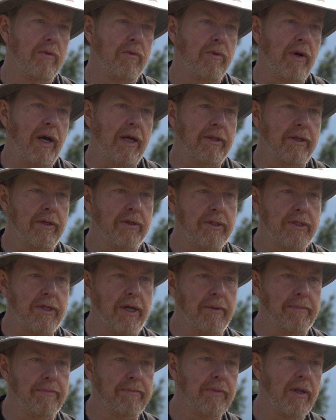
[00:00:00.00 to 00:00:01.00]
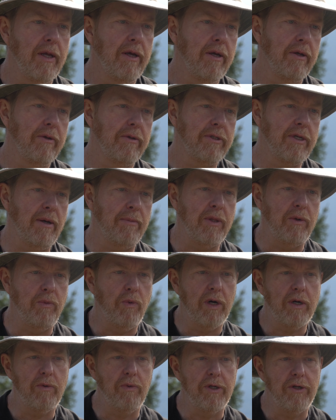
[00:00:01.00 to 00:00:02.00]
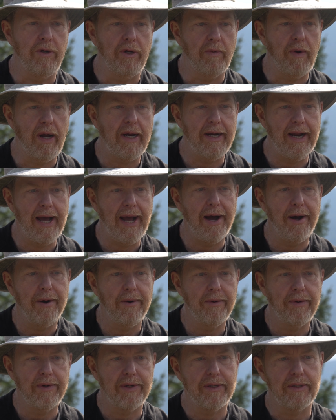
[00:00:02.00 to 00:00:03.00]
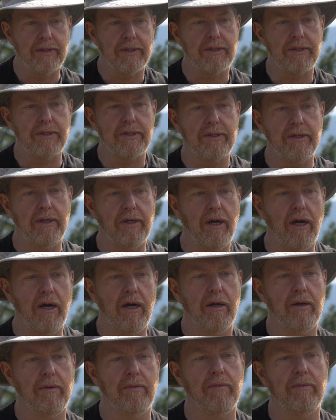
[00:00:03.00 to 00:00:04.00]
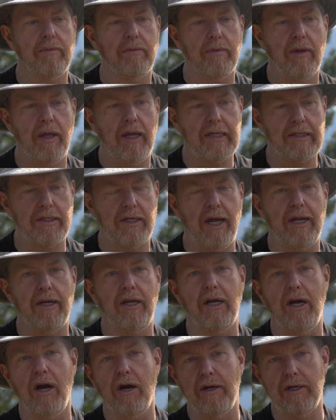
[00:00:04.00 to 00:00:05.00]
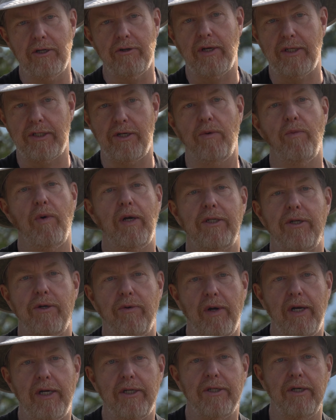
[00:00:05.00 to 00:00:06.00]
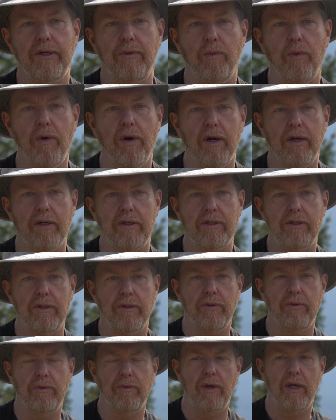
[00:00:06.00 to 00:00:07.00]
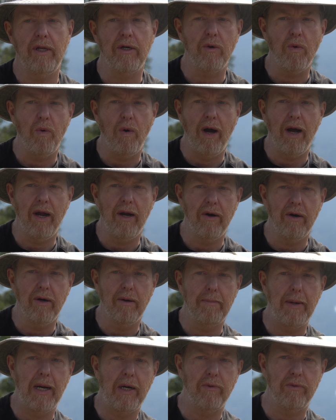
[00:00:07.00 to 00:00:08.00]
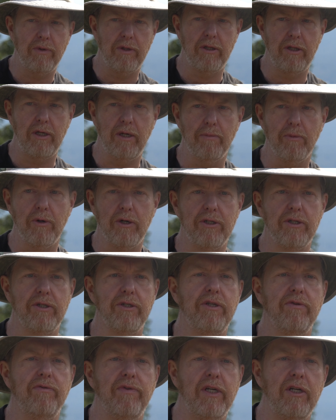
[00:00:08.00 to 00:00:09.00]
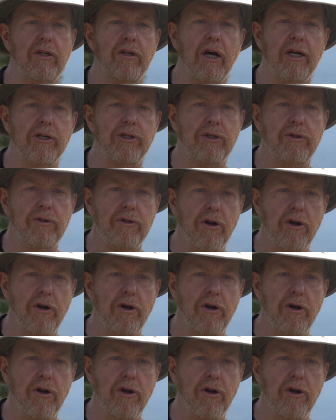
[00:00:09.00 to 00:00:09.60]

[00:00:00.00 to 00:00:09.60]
Well, there's some of the work we're doing right now is extending our interest in restoration work to inquire about the emergence of ecological